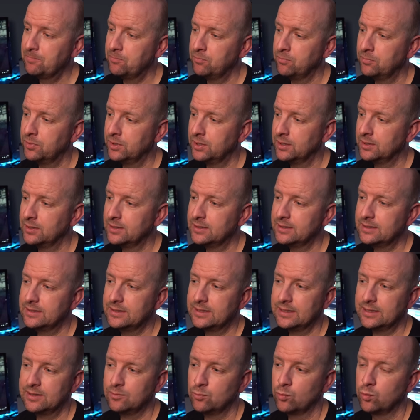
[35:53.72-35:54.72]
but
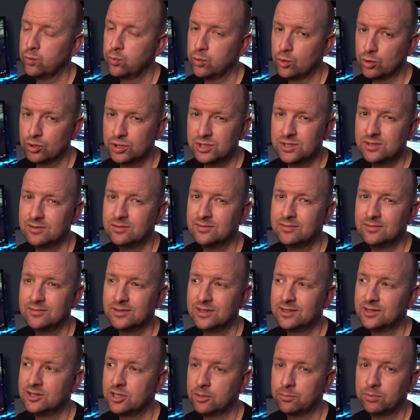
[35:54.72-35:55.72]
it wasn't
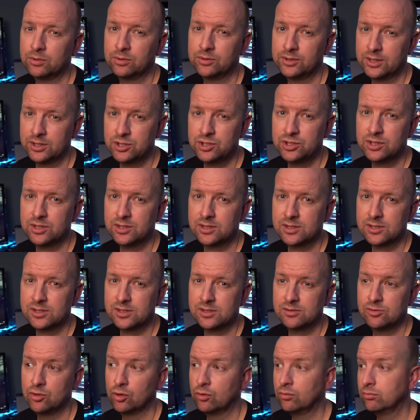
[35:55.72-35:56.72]
the double
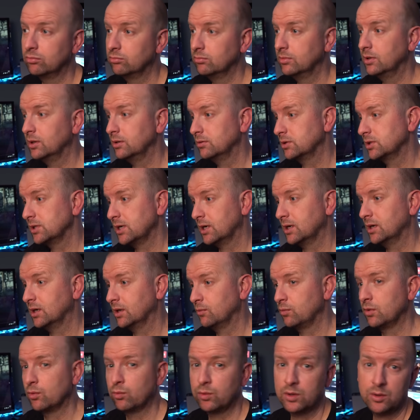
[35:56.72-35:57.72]
digits. Not
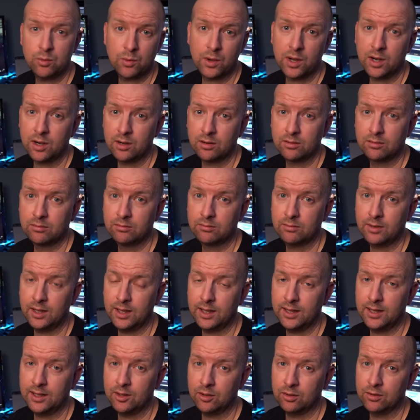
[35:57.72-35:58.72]
certainly where we were
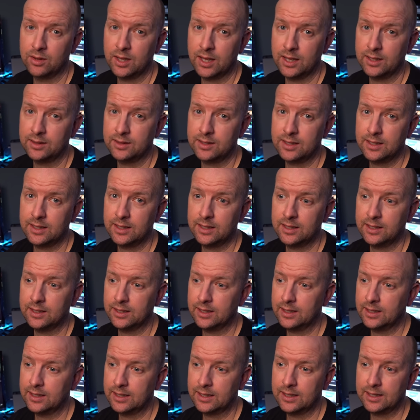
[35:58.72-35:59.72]
uh, on that day.
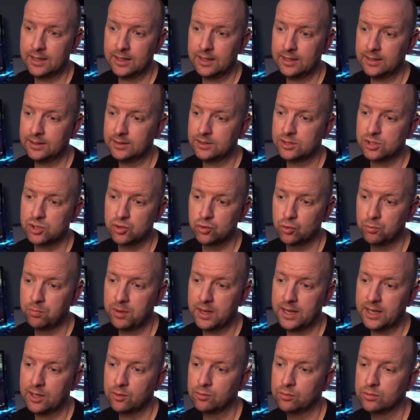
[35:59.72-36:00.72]
Uh, the
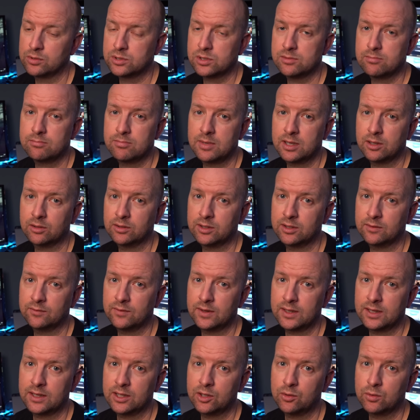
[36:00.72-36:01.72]
snowpack wasn't melting
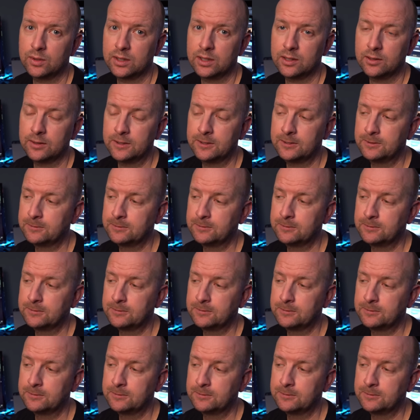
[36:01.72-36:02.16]
very quickly.